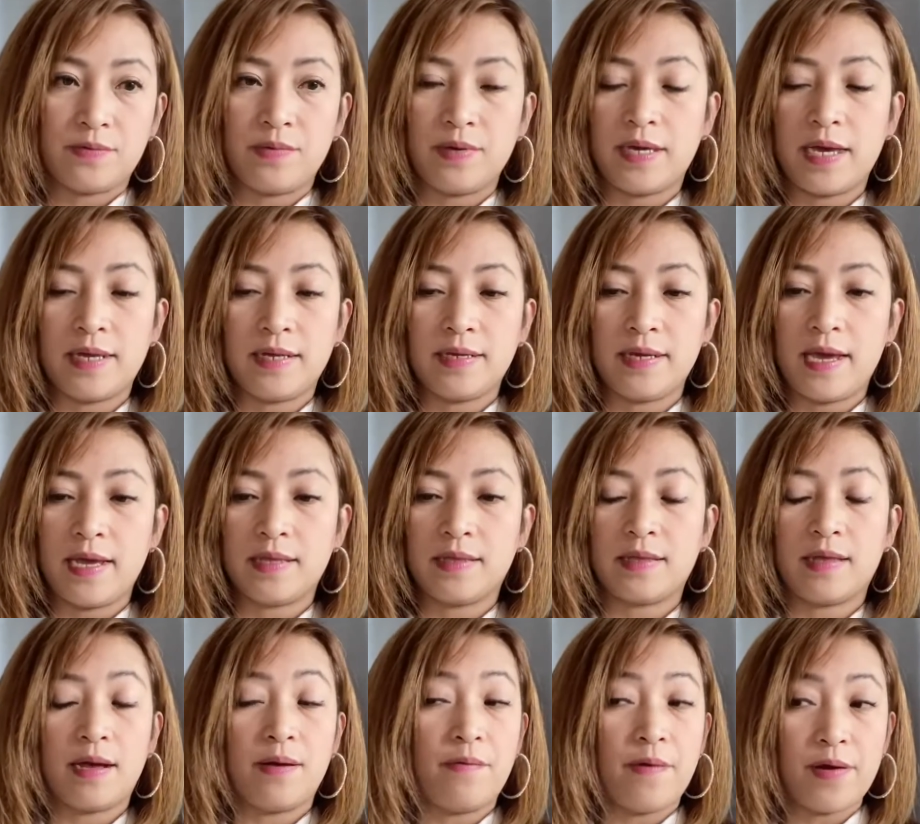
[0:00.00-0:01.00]
we can get
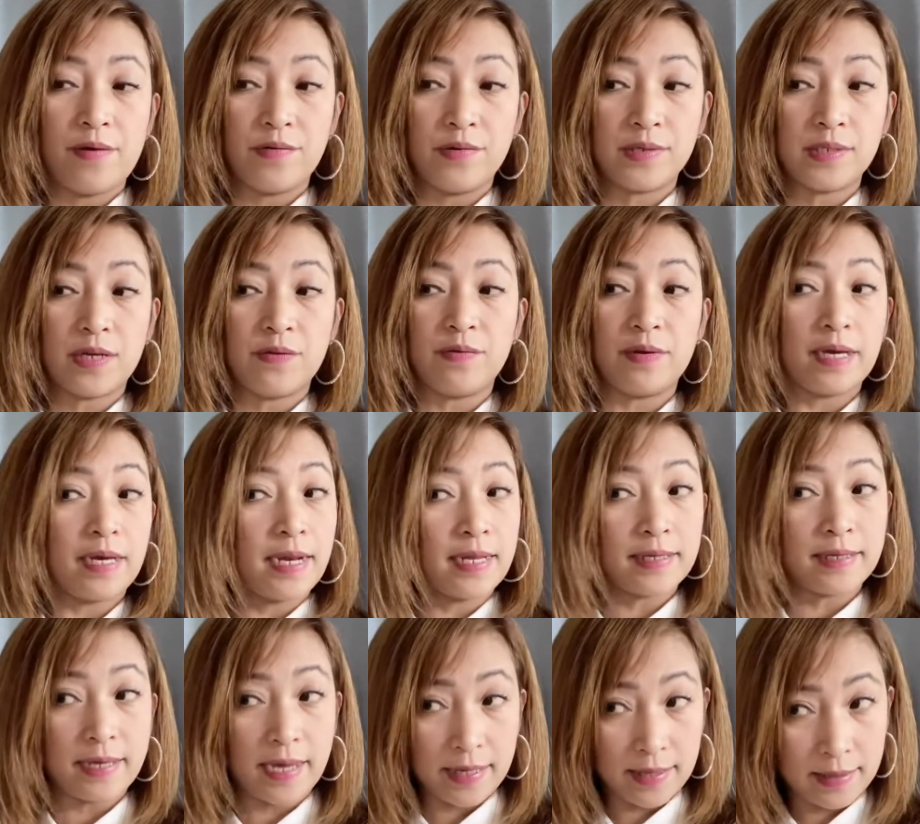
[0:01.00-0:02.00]
a virus and we
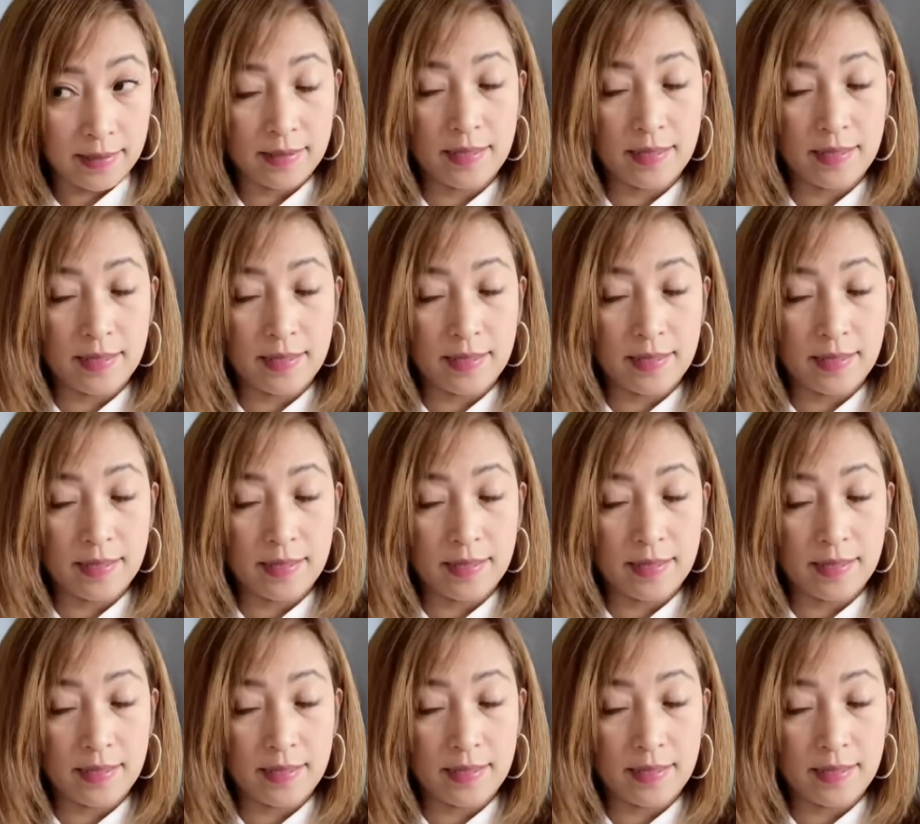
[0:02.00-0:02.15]
cannot get